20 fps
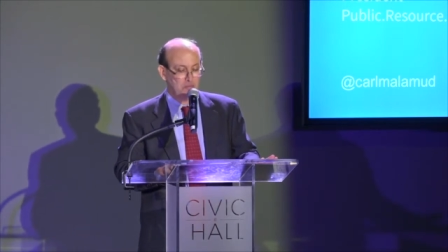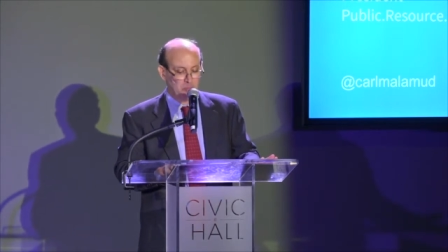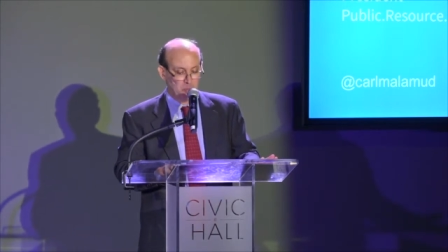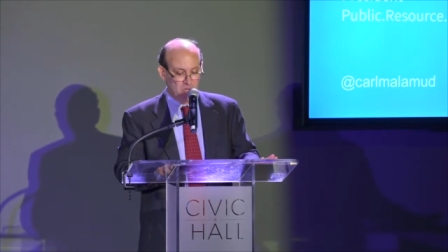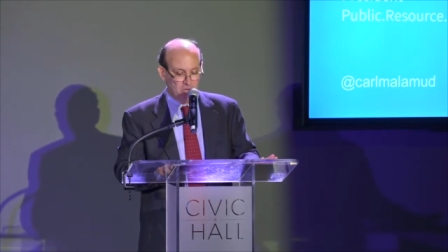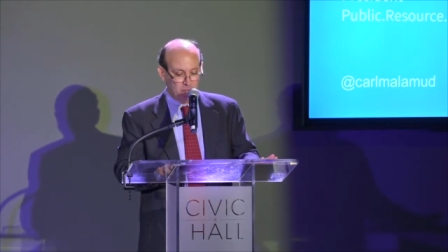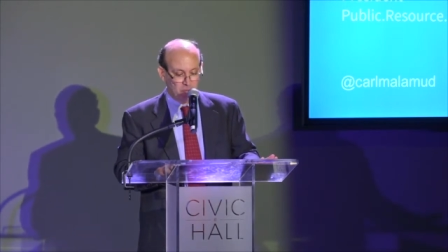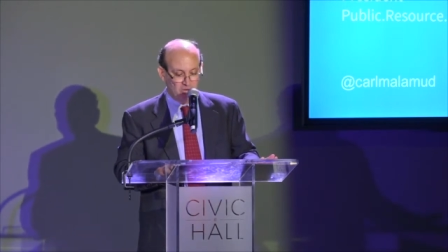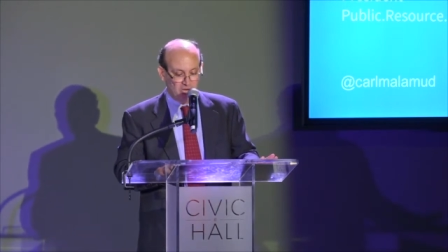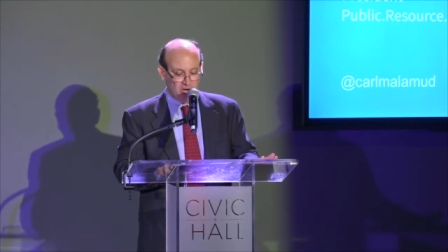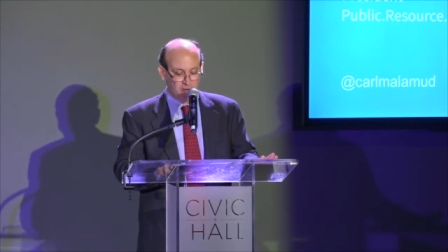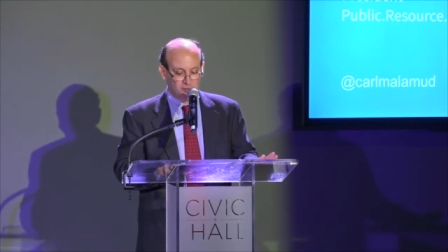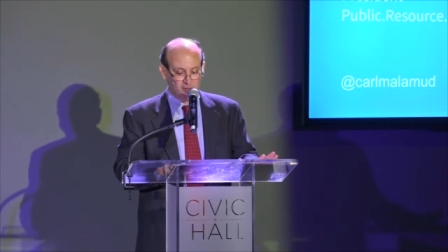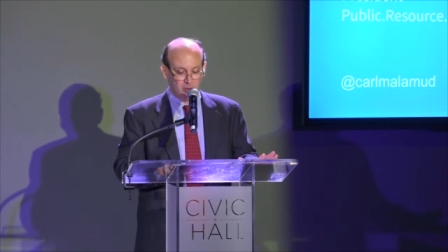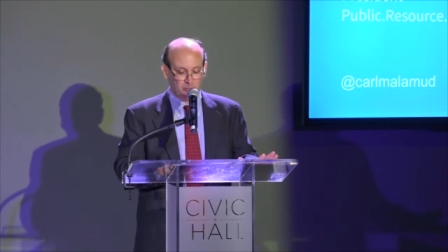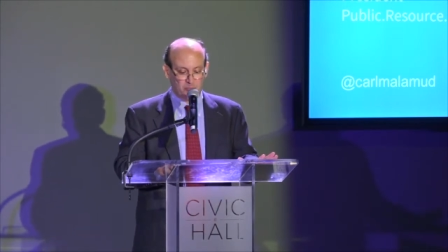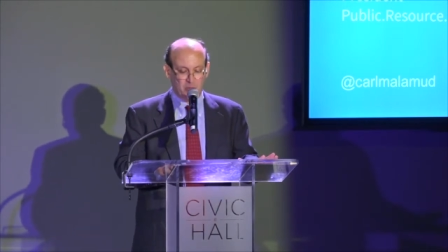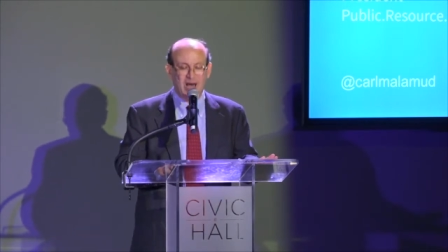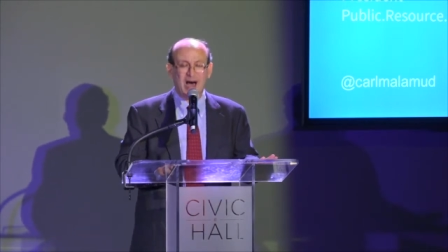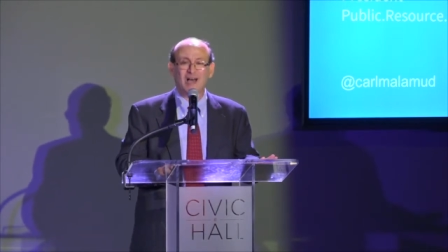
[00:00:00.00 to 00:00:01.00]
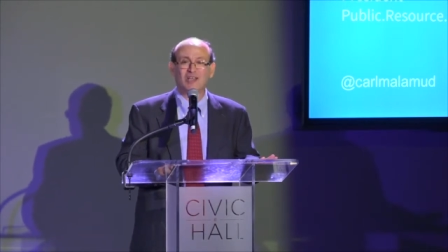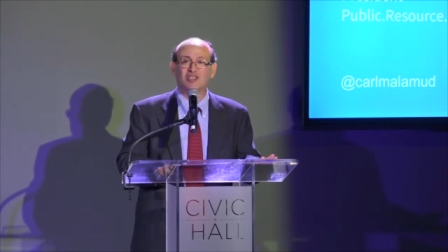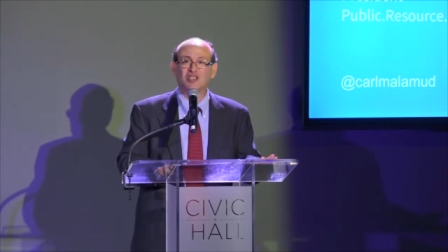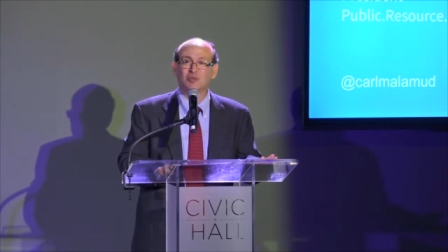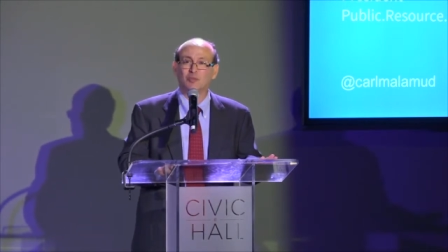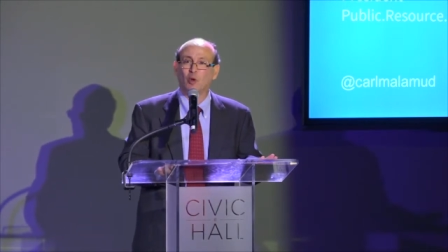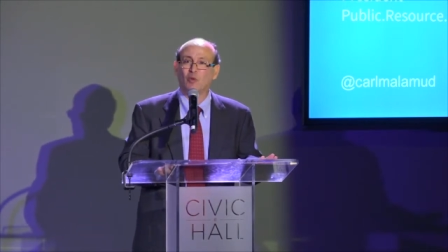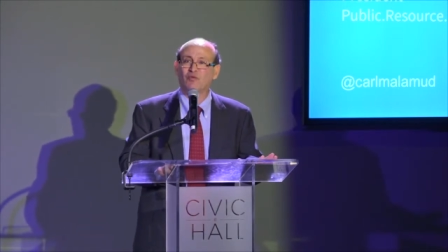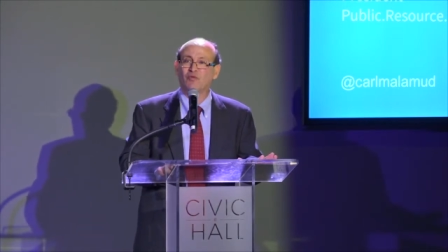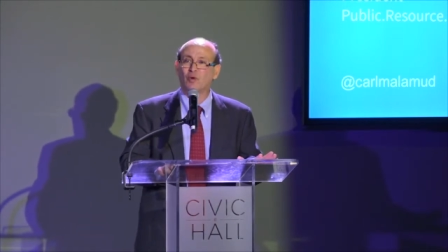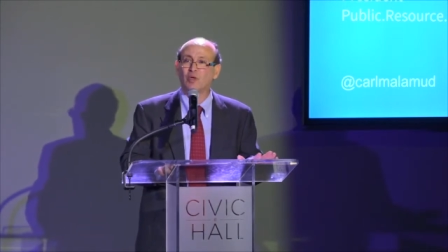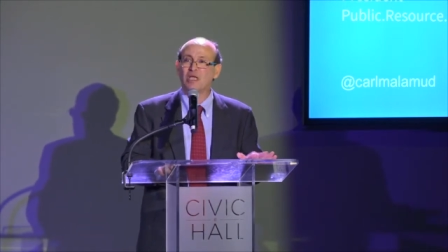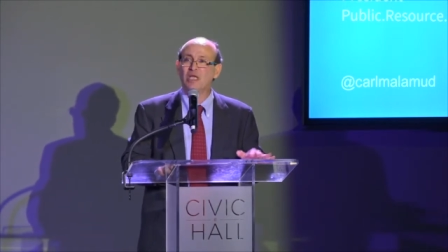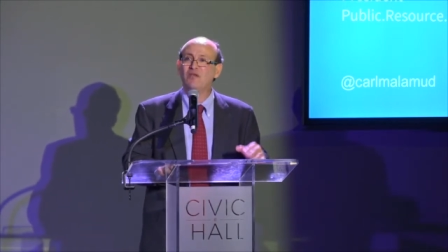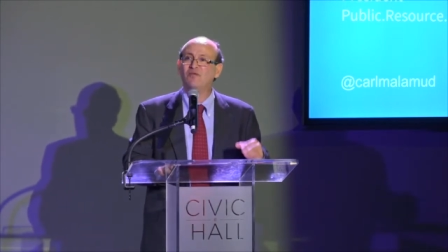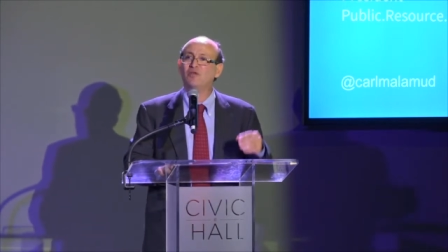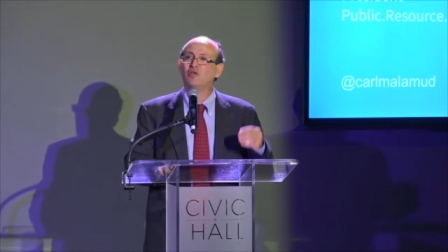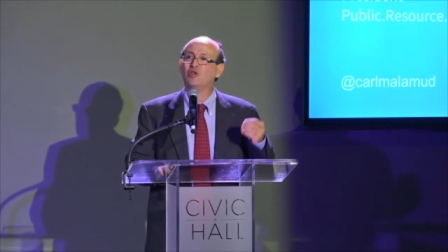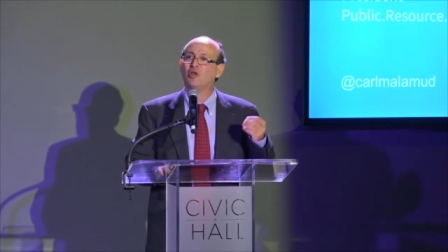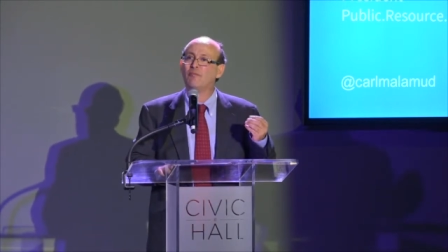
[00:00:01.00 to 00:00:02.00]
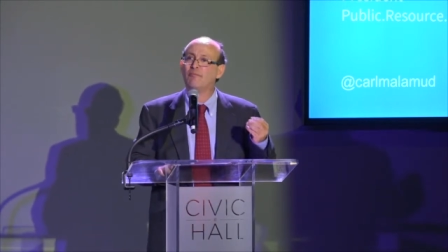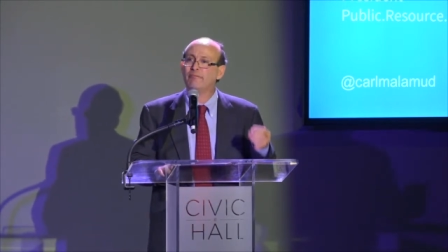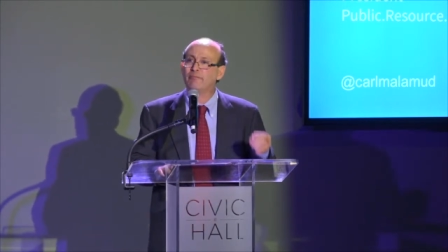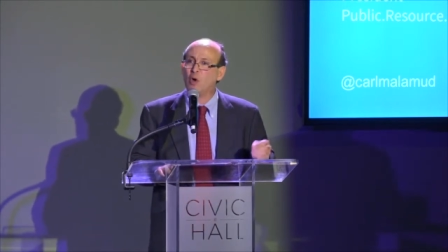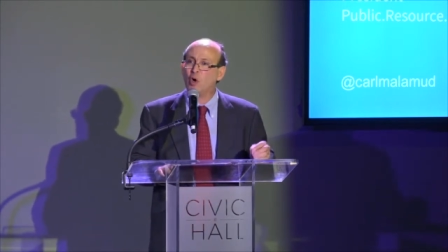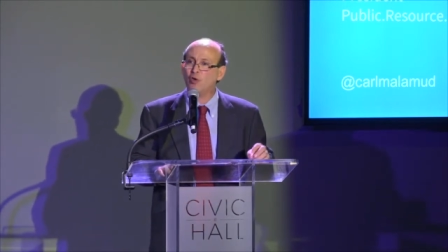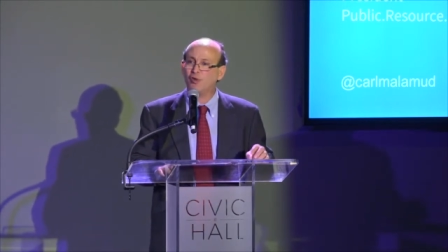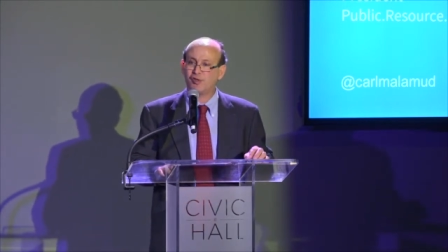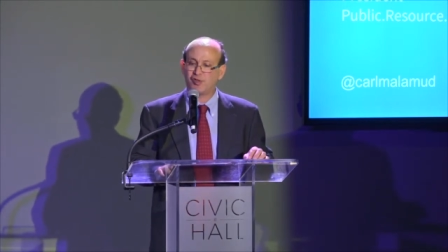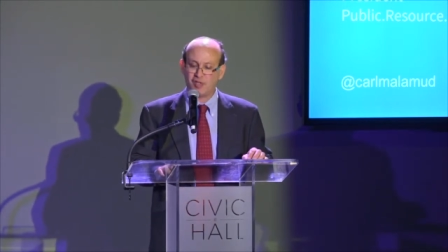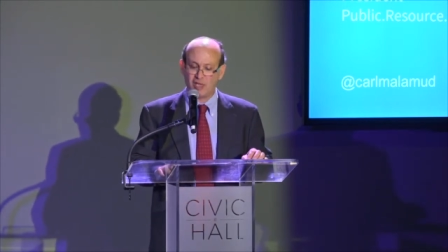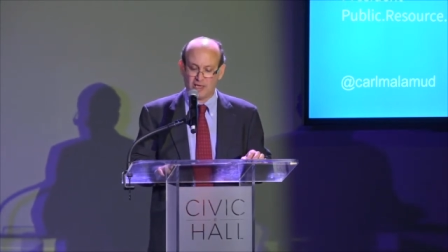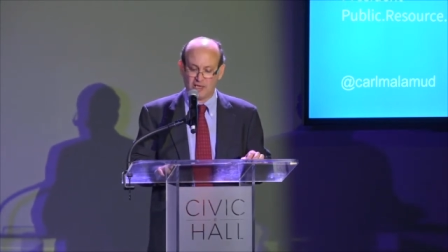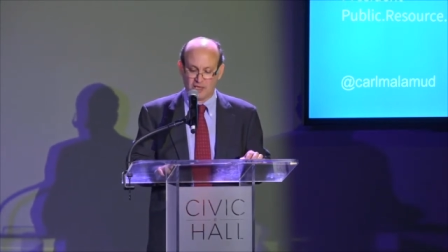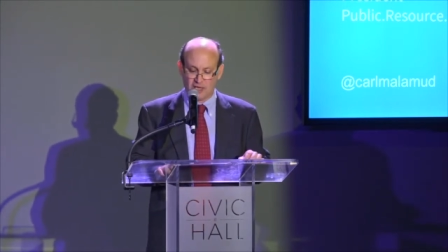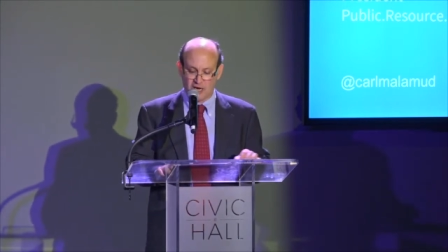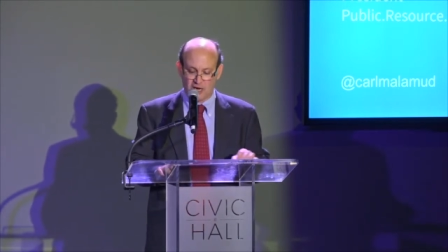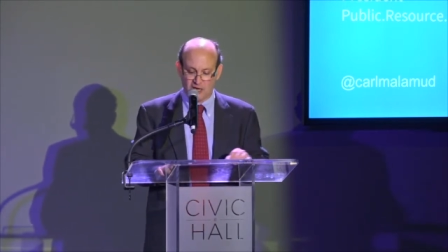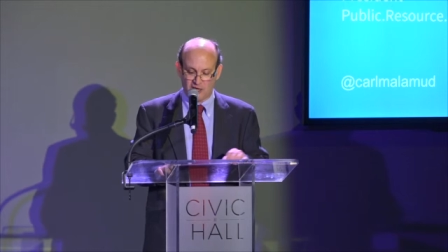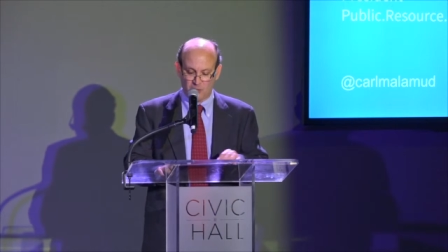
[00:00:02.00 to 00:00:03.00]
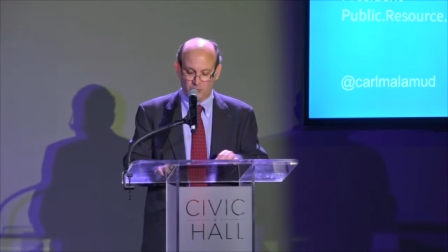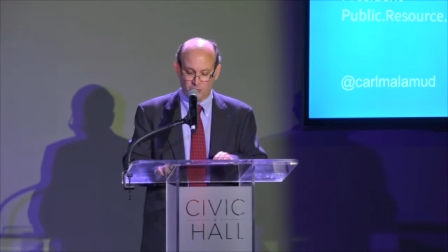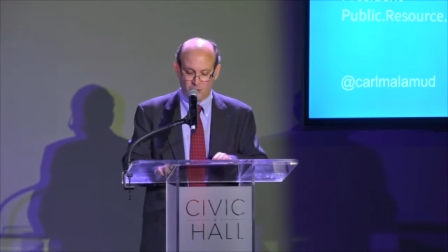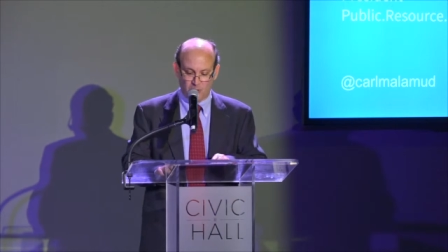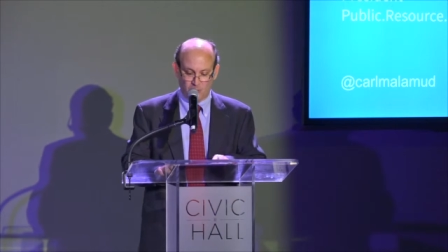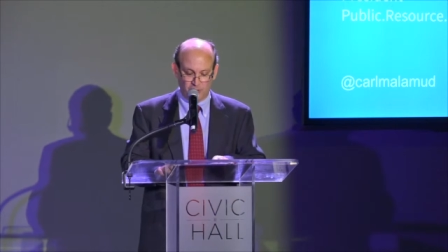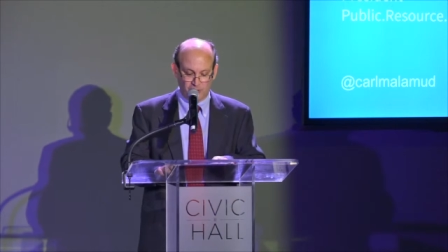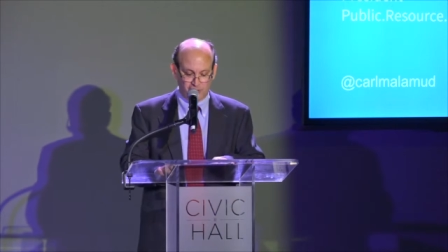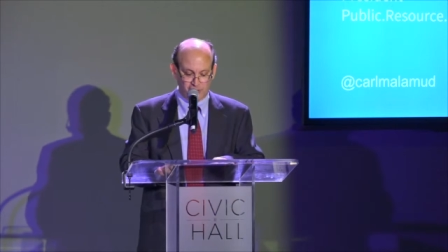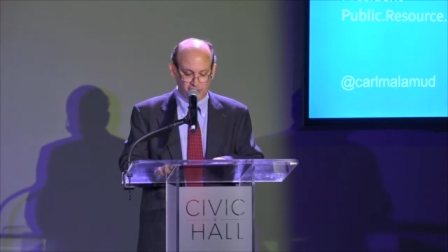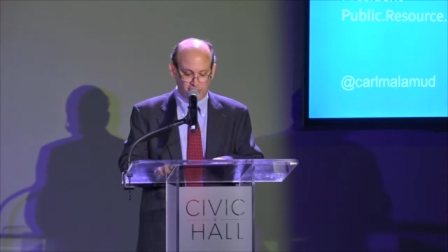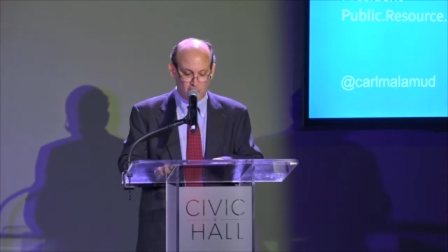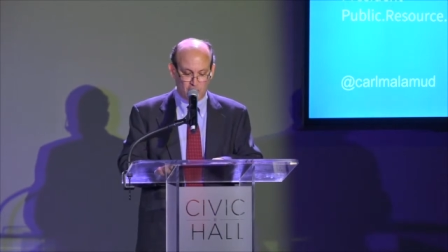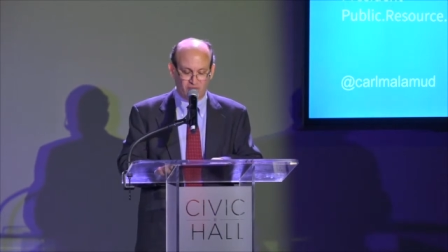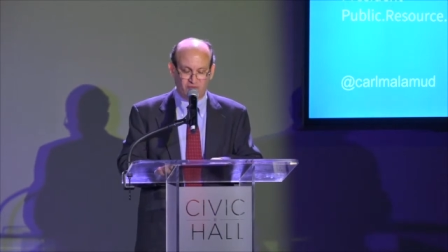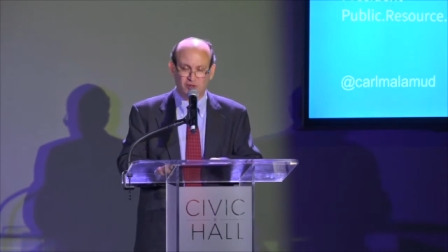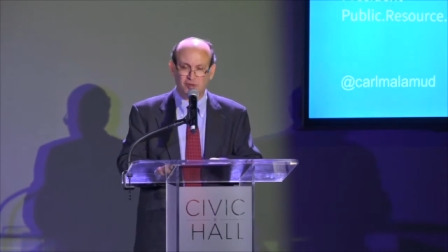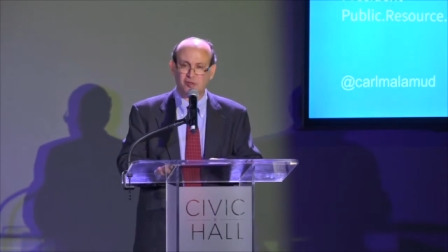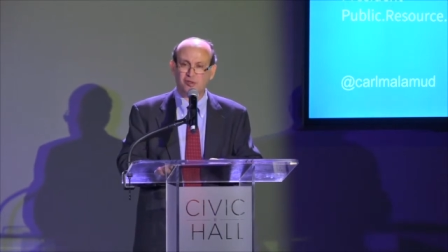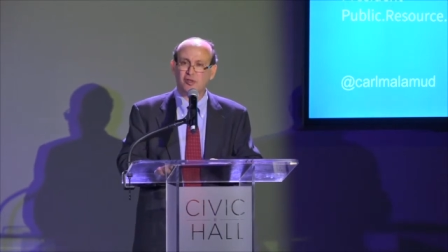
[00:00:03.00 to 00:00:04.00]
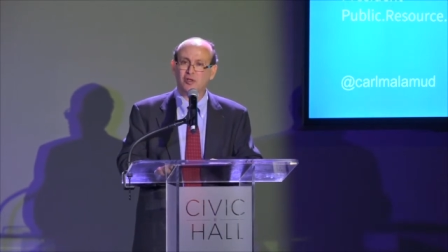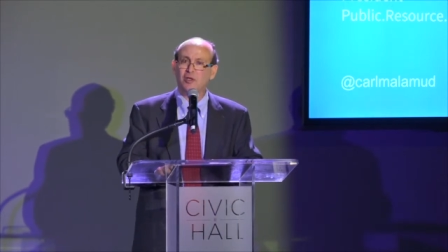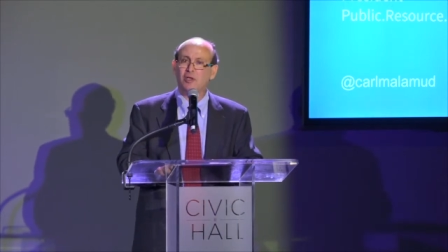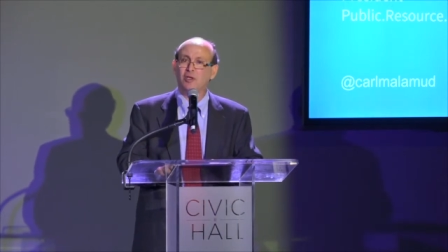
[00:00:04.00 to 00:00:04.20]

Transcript: it becomes impossible for even the most dedicated public servants